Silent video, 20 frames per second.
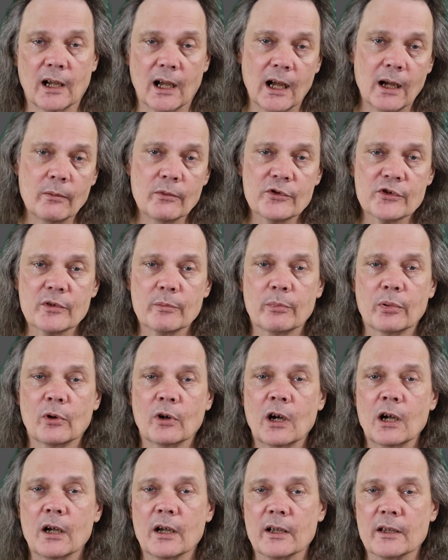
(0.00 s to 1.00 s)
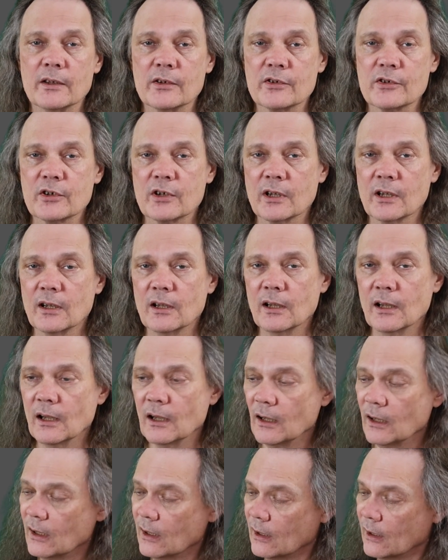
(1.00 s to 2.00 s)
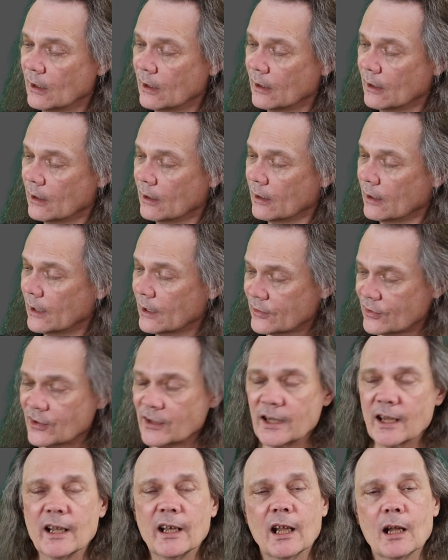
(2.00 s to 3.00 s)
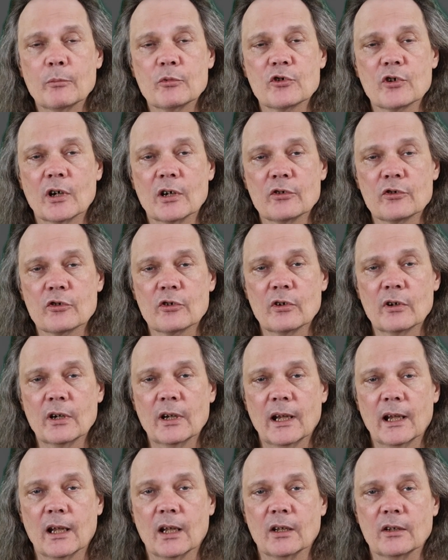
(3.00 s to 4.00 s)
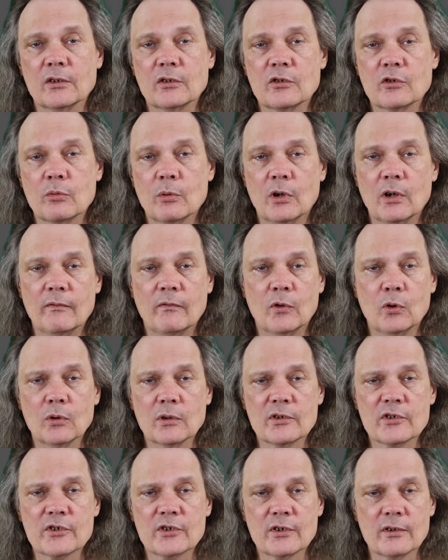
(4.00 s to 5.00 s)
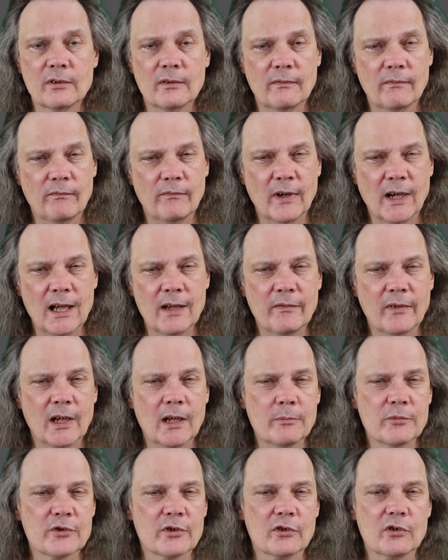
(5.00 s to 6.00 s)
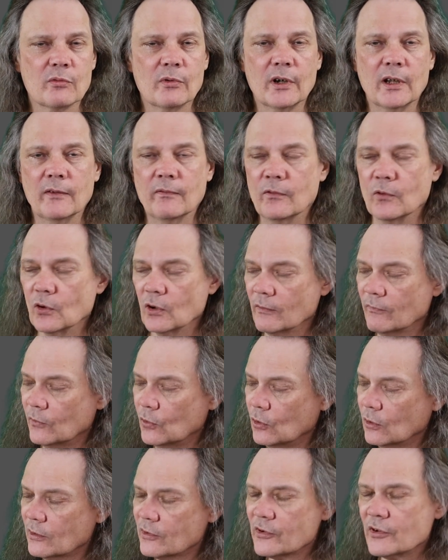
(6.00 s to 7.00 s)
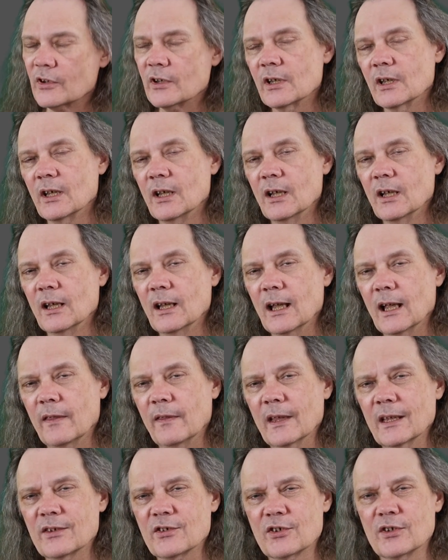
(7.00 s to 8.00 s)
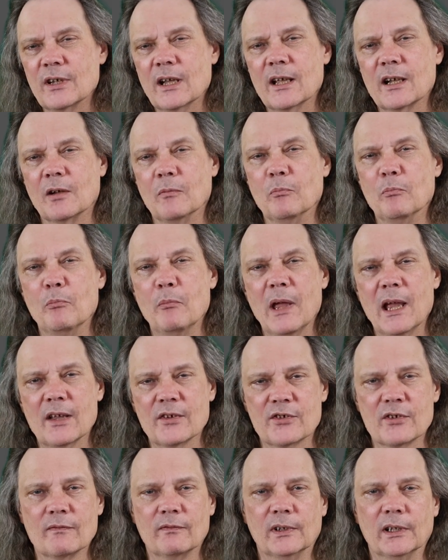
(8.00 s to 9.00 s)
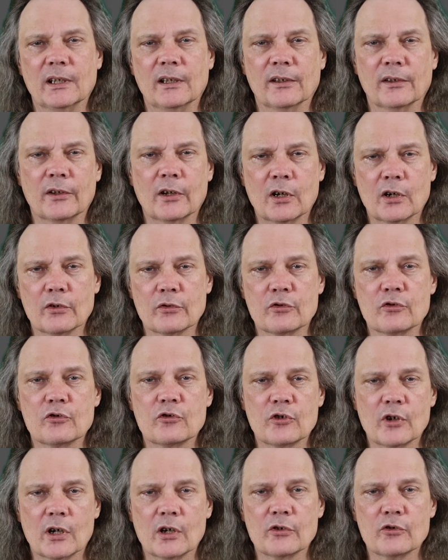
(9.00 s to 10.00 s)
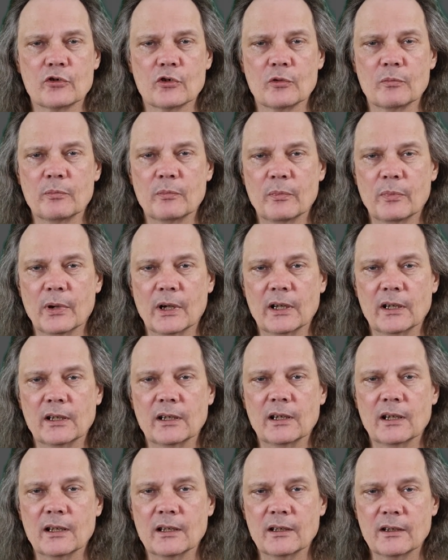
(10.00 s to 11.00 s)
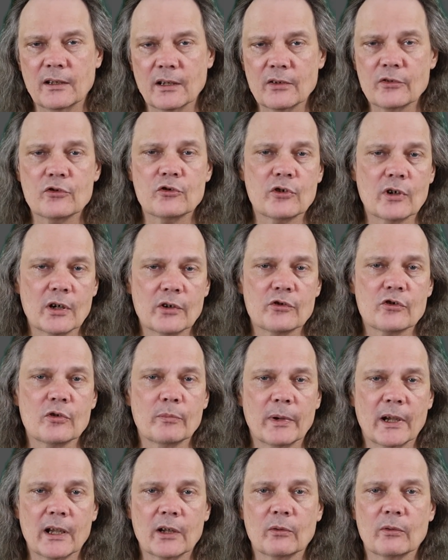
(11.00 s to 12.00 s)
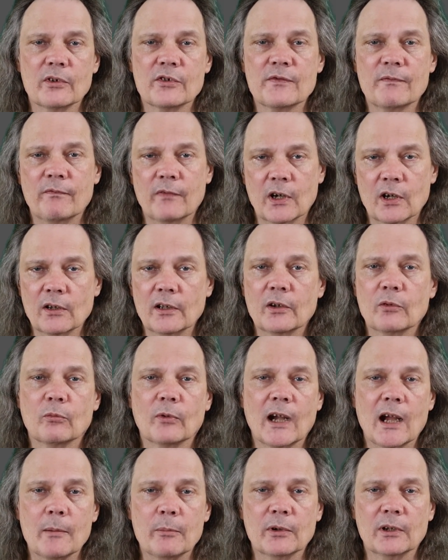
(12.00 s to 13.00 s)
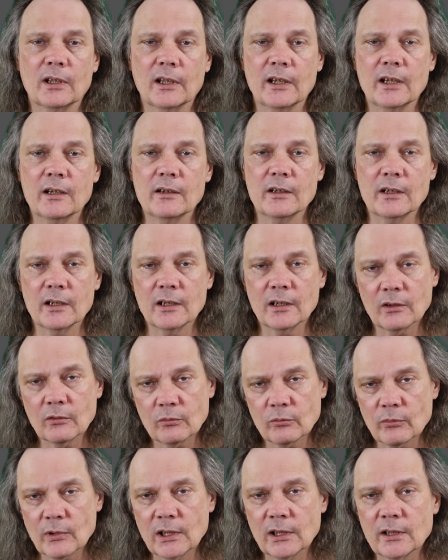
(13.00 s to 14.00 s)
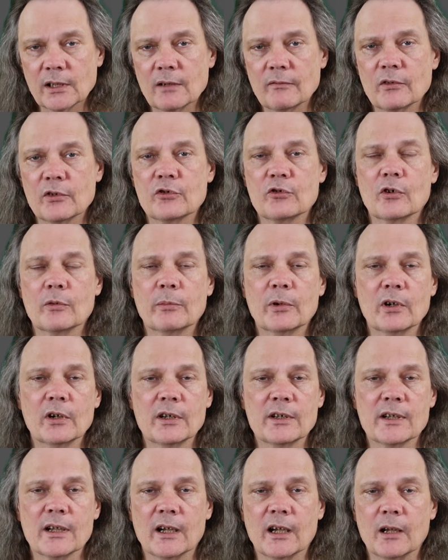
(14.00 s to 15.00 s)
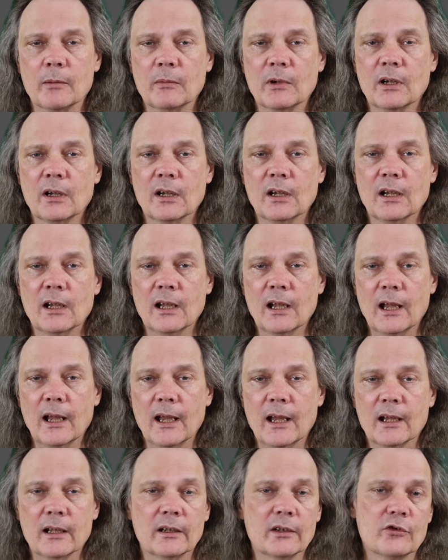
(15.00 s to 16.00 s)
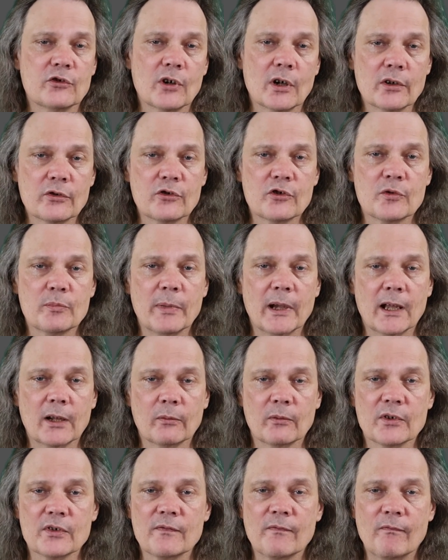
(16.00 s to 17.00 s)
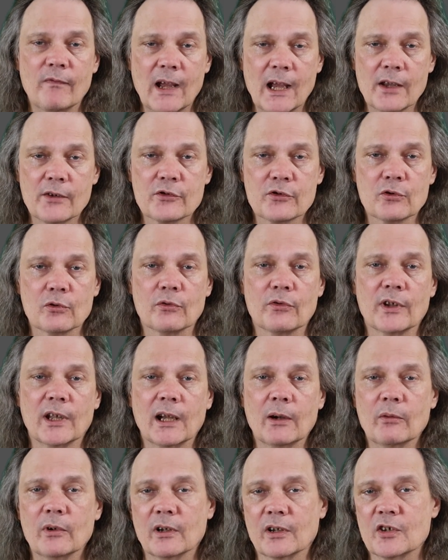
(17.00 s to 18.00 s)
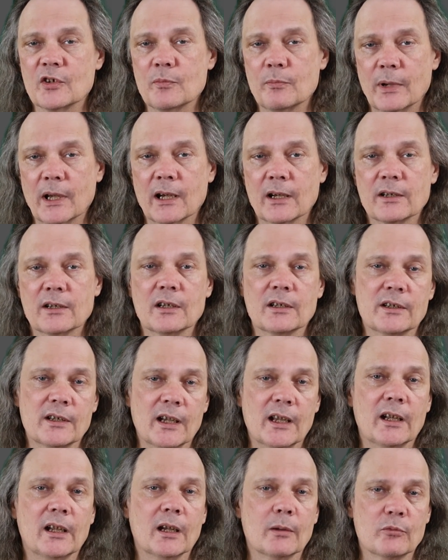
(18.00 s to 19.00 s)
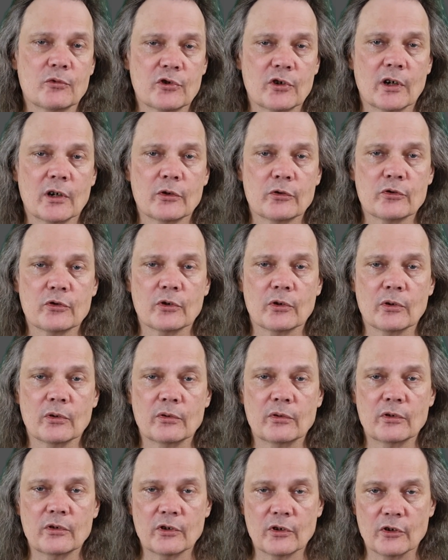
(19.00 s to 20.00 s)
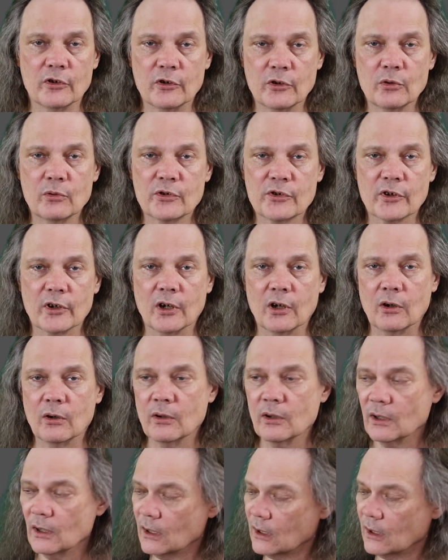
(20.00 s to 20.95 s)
I was surprised. It's a 10 amp charger at 12 volts, 5 amps at 24 volts. And that's not a massively large charger, but it does charge the batteries fairly rapidly in a relatively short period of time. And it charges batteries faster than I would expect a 10 amp charger to do so.